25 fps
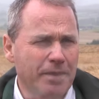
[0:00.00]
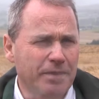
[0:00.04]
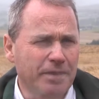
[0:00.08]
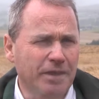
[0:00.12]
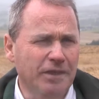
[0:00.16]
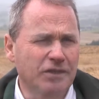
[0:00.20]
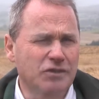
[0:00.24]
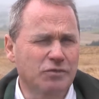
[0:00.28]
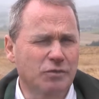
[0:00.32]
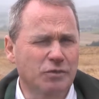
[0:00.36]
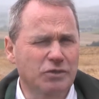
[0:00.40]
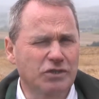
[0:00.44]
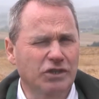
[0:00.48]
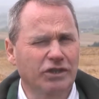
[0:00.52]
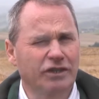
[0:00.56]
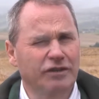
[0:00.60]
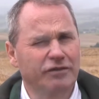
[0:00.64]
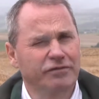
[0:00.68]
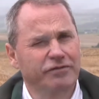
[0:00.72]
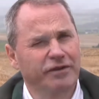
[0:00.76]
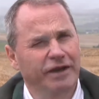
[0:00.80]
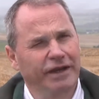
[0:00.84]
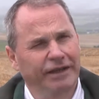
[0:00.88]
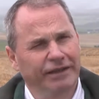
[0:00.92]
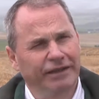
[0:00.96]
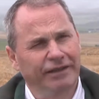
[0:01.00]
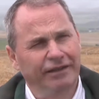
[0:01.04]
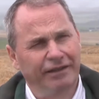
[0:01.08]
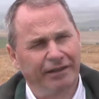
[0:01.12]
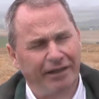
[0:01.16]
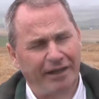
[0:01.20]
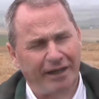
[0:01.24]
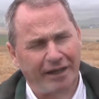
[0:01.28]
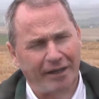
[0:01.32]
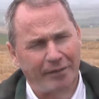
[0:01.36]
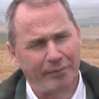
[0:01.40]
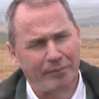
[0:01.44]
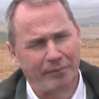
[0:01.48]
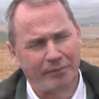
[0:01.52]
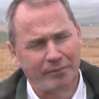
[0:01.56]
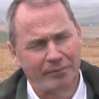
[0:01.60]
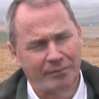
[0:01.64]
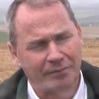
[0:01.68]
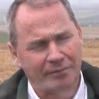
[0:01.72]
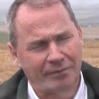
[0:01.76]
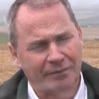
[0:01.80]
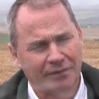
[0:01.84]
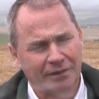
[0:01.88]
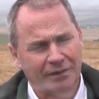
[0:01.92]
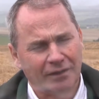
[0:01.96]
things which can affect um,
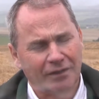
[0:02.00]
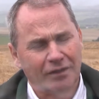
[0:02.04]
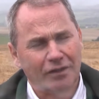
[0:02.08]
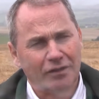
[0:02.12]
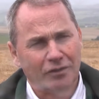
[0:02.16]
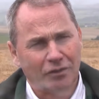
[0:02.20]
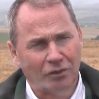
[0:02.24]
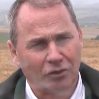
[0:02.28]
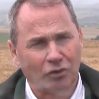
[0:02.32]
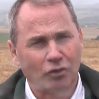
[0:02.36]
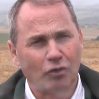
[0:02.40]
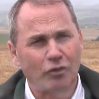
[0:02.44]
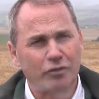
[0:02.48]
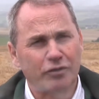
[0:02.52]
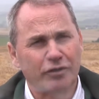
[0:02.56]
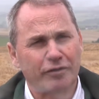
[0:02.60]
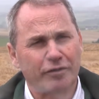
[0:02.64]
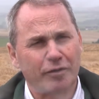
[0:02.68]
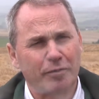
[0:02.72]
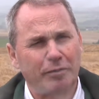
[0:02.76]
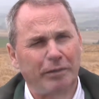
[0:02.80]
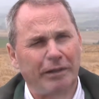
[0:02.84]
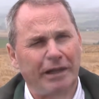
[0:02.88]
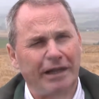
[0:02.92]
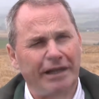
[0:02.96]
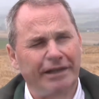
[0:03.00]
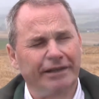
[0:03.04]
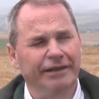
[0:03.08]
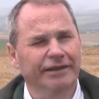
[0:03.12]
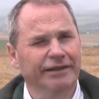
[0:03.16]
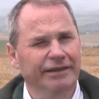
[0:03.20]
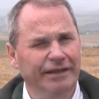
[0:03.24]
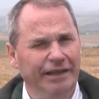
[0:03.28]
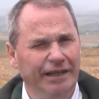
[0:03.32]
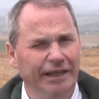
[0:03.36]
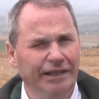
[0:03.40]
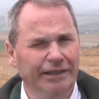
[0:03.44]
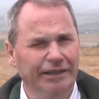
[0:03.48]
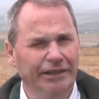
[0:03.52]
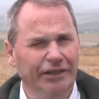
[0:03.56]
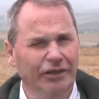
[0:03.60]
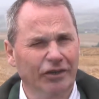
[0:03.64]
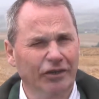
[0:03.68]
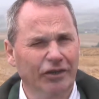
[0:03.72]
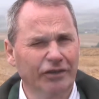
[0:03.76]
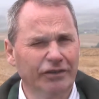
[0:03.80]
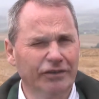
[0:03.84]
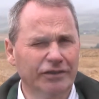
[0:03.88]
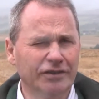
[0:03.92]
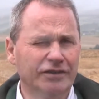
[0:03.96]
the growth of the plant early
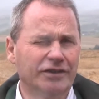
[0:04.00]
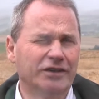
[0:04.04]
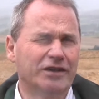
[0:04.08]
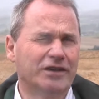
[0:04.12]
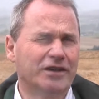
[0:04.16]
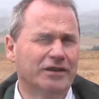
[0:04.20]
on,